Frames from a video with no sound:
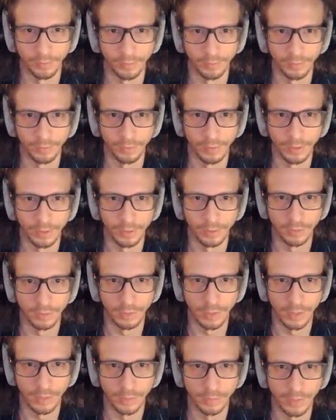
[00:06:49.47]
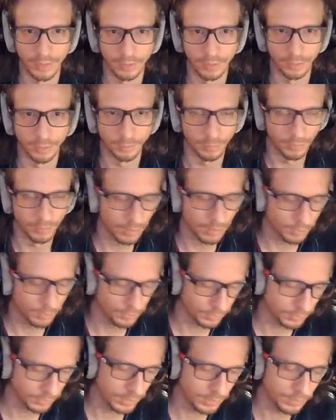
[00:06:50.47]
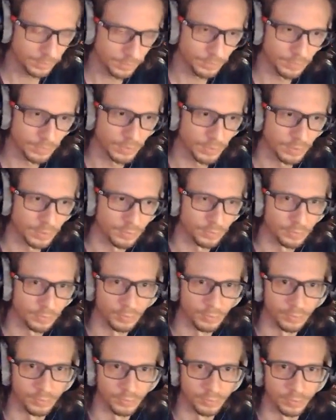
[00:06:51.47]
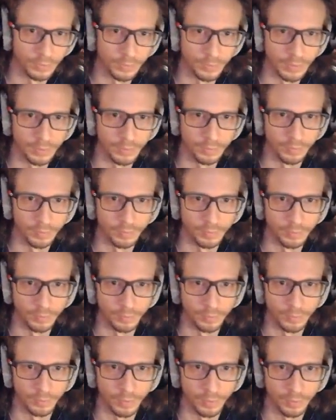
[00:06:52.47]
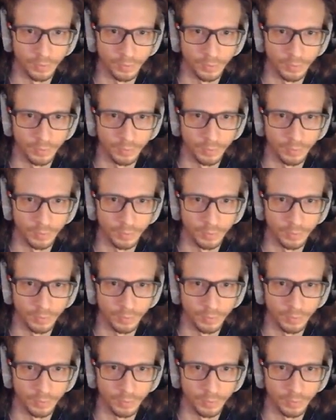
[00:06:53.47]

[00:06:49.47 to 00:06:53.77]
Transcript: rename these properly. So this is going to be uh,